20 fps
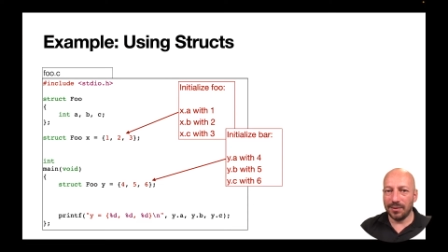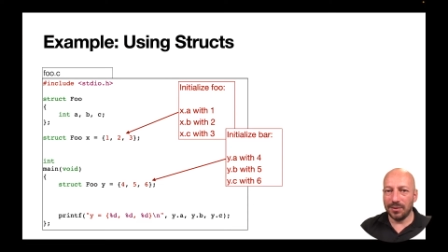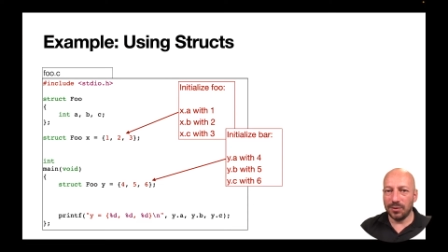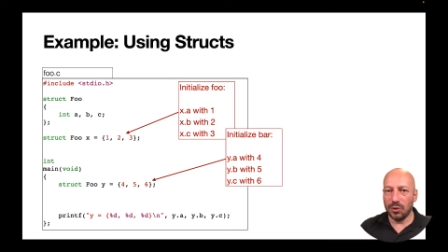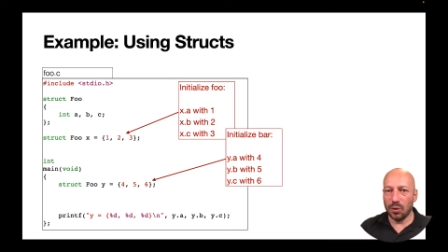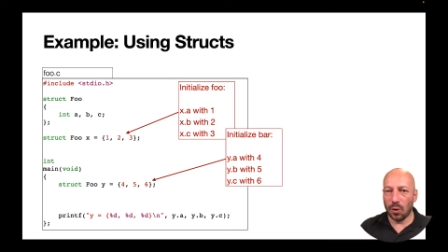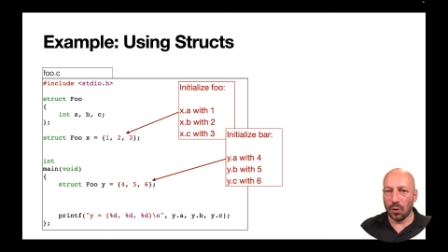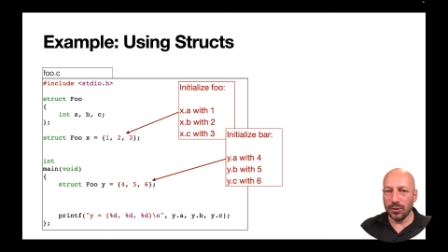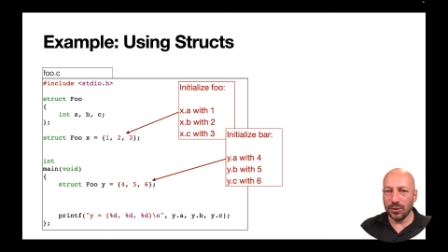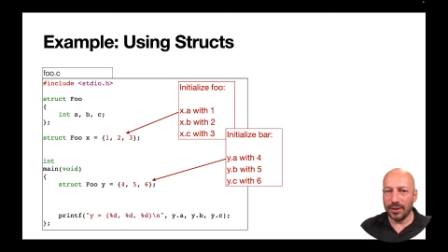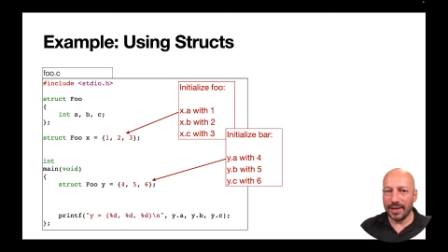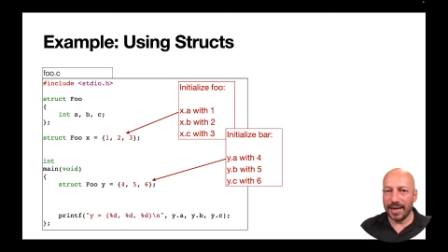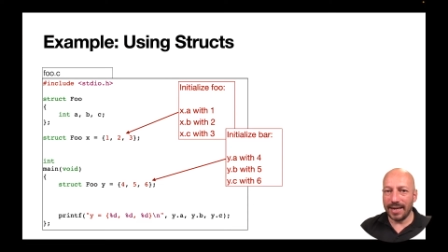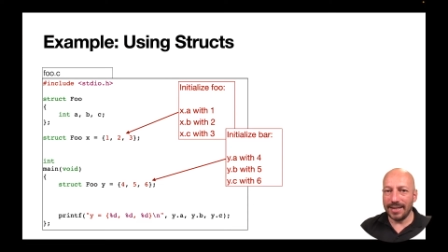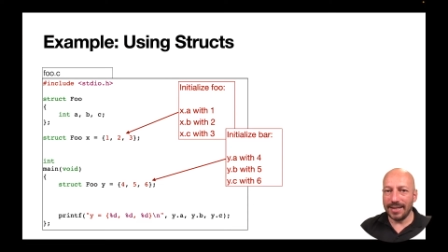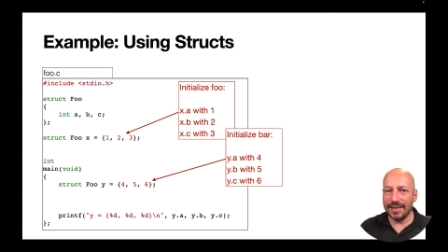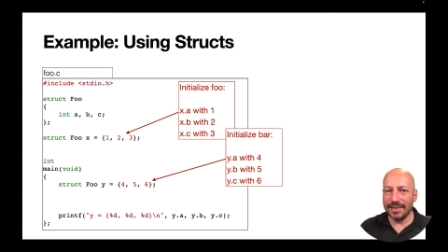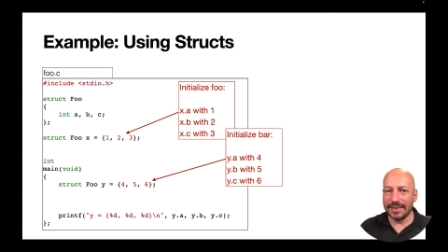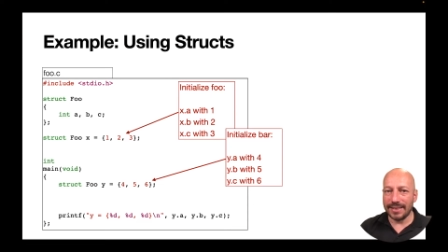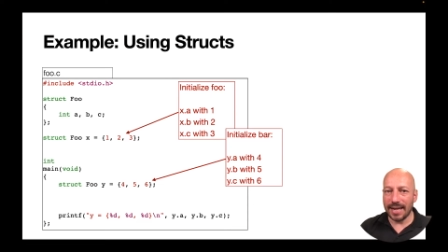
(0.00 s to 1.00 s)
You also
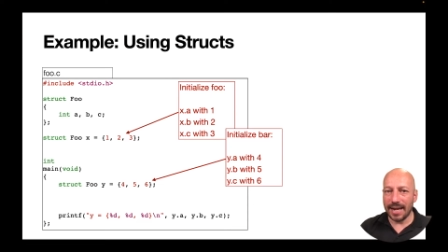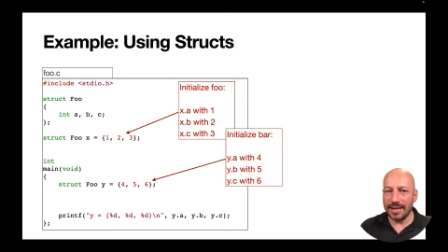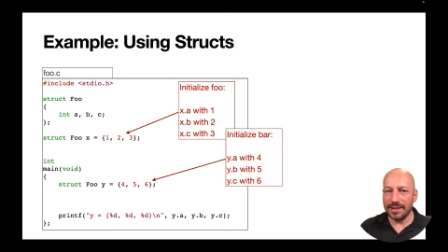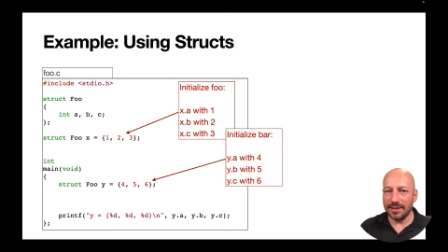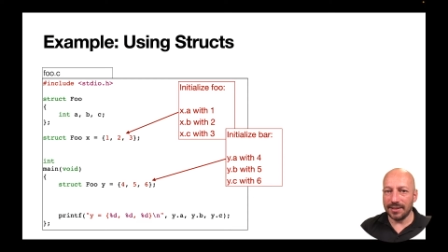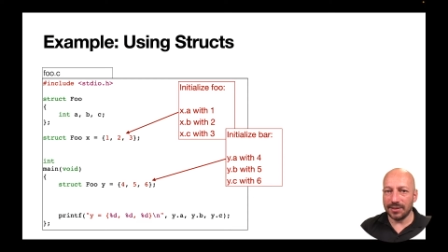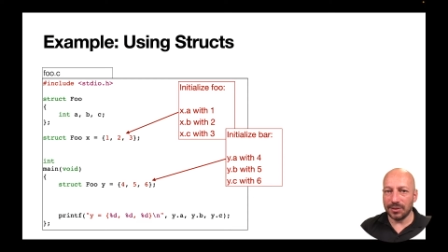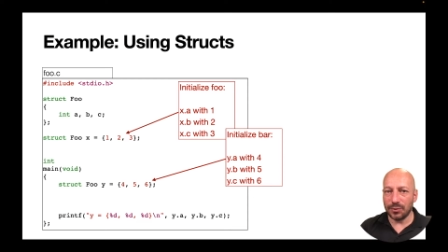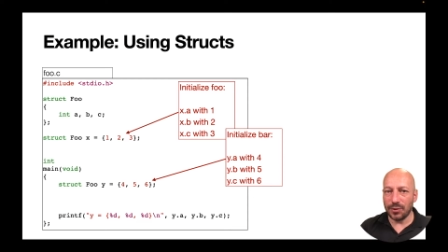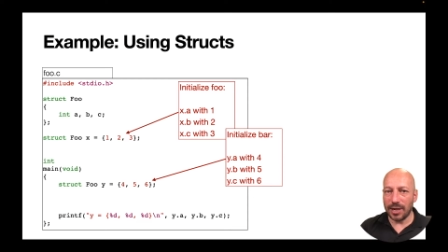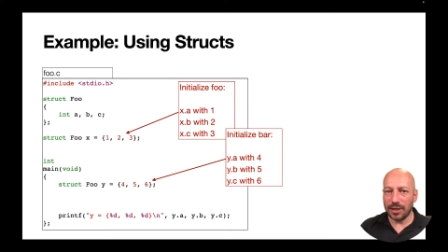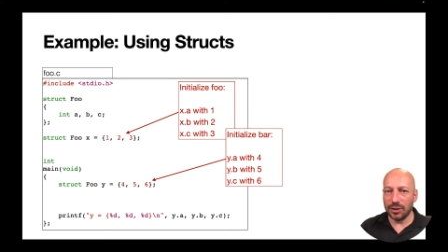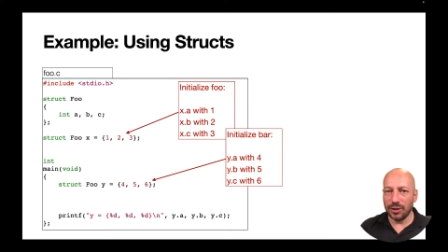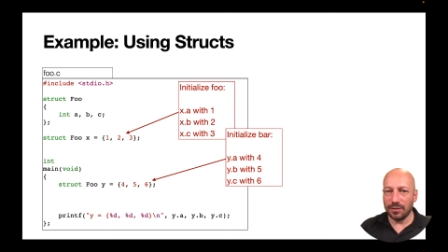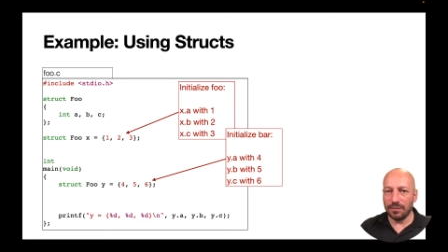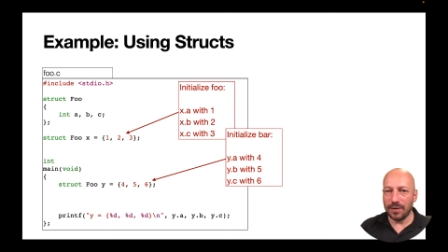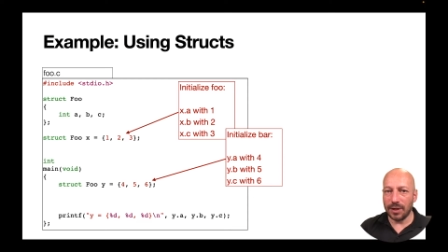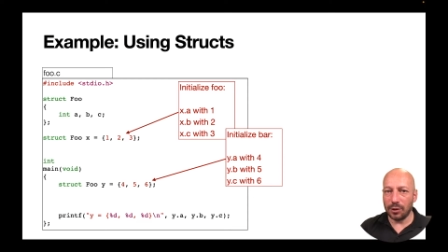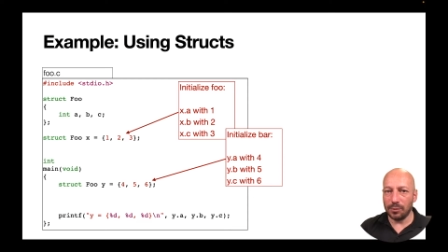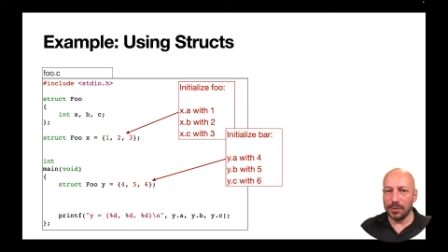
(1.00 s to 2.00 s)
can assign a
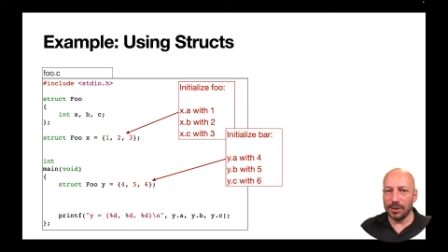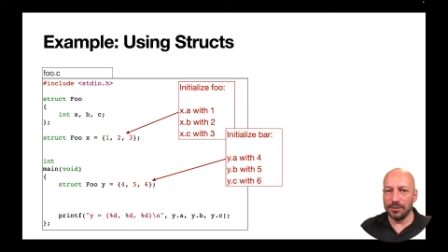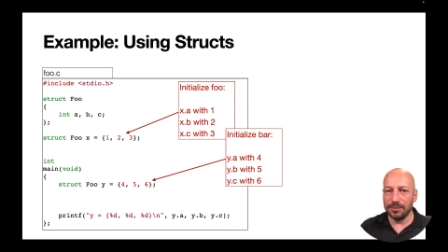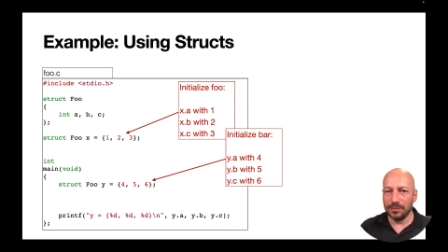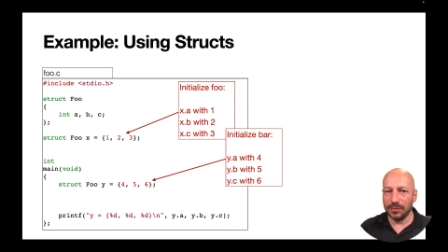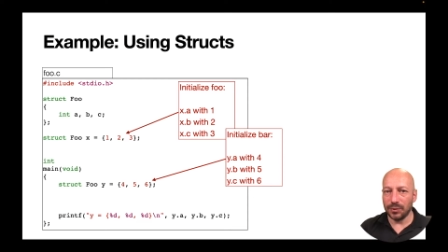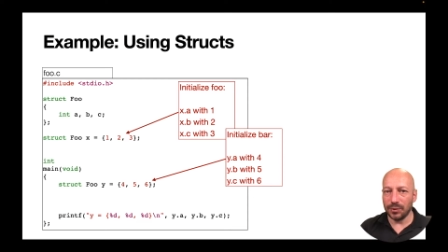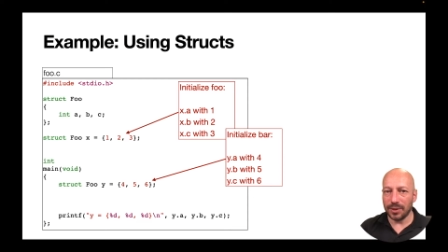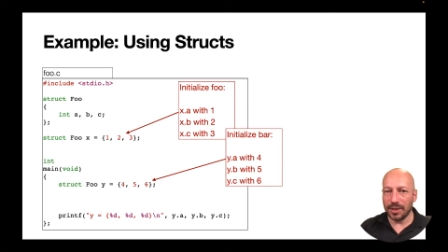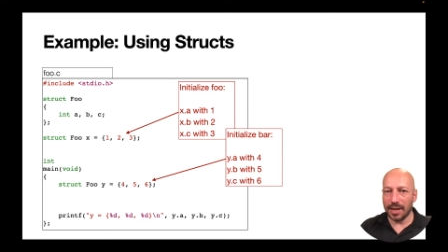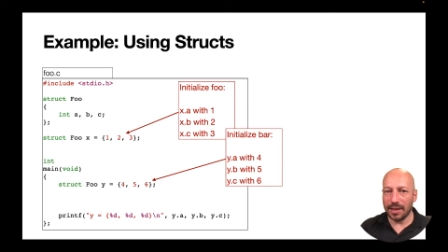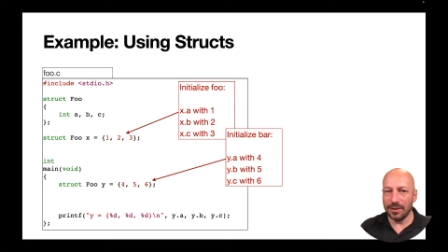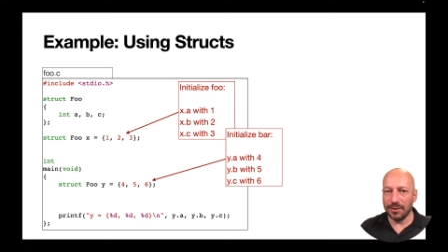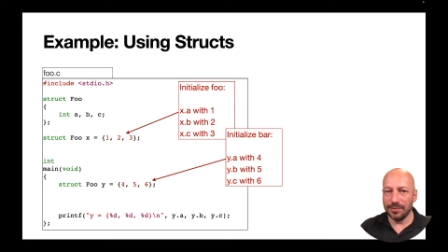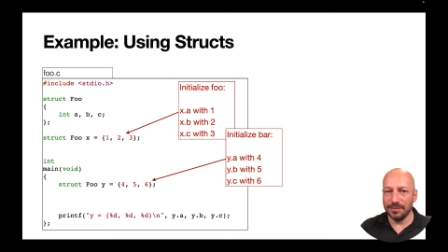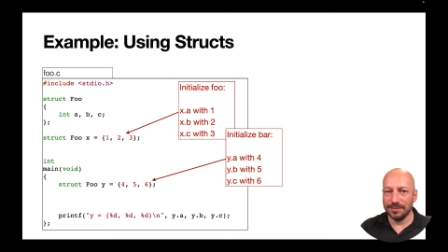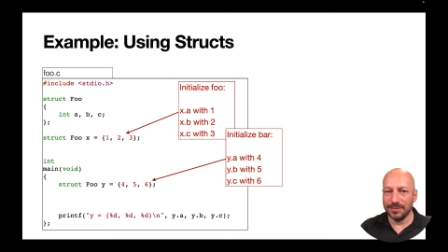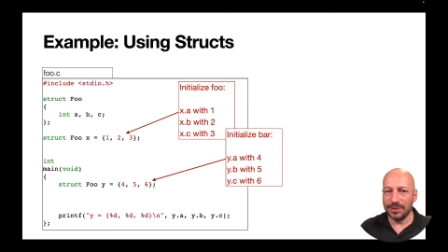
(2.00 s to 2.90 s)
structured variable to another